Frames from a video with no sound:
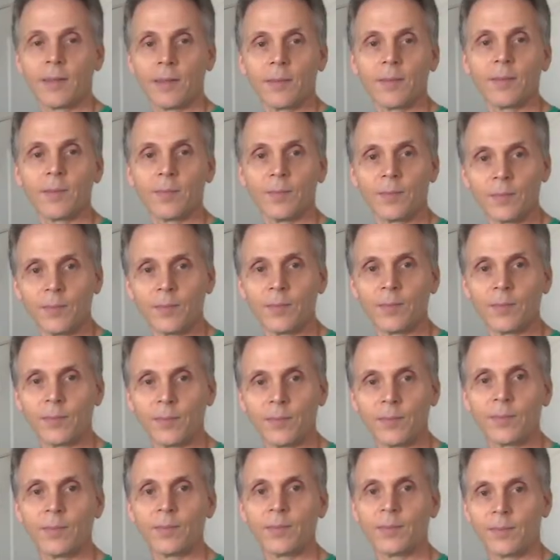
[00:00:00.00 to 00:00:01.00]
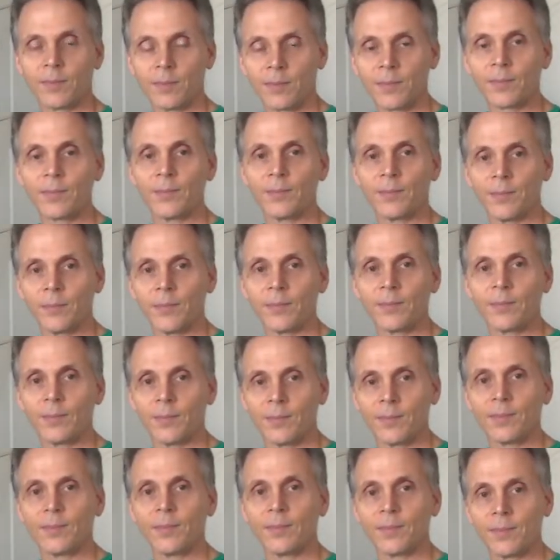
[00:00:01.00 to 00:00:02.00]

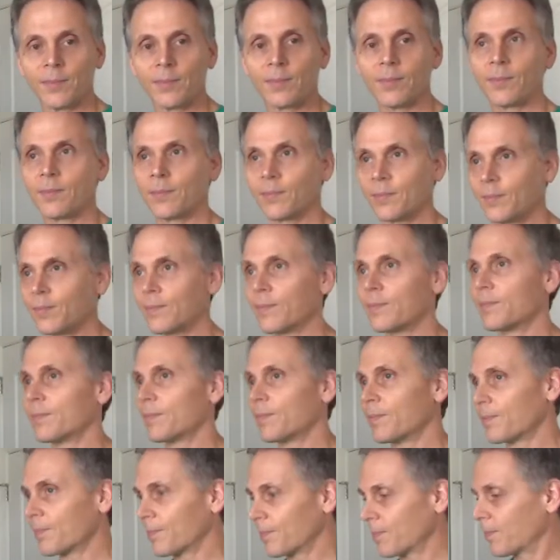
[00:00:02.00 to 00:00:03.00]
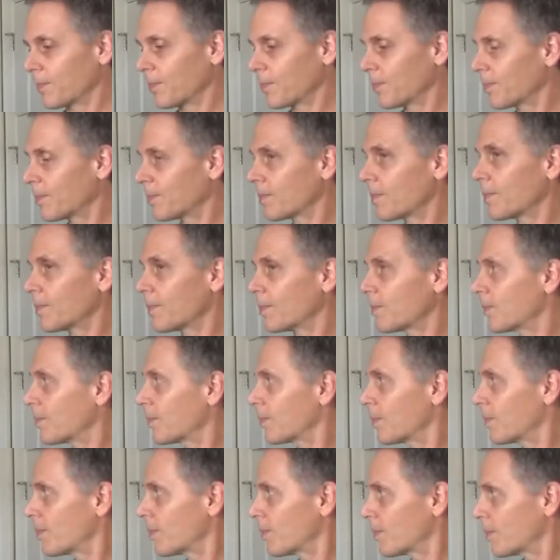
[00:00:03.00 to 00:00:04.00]

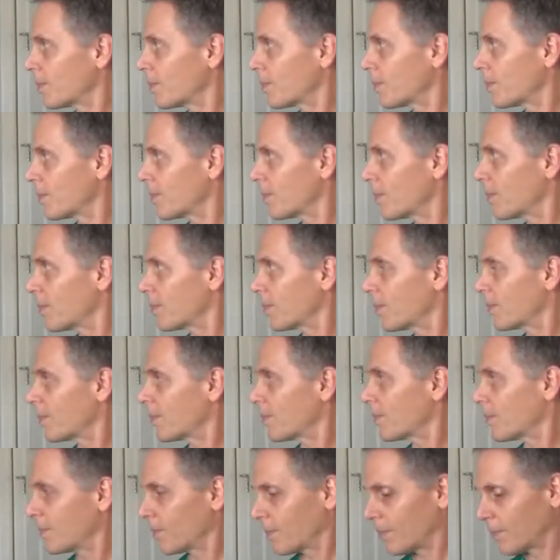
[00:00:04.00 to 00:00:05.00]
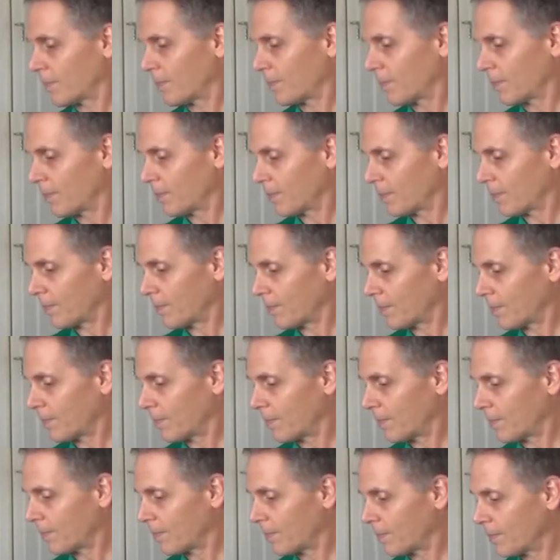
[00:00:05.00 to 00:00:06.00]

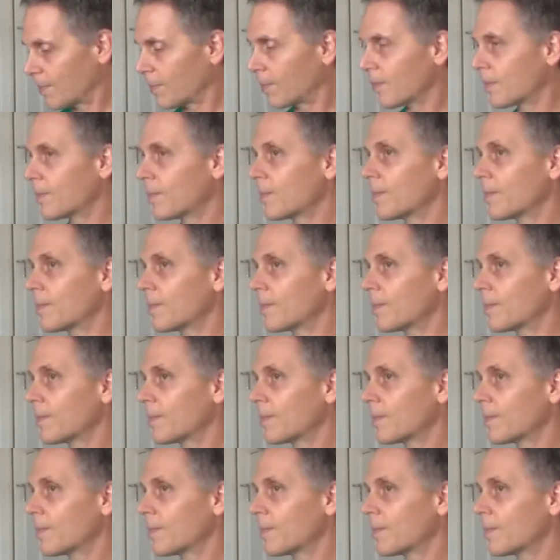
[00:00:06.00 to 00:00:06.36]
This person isn't speaking.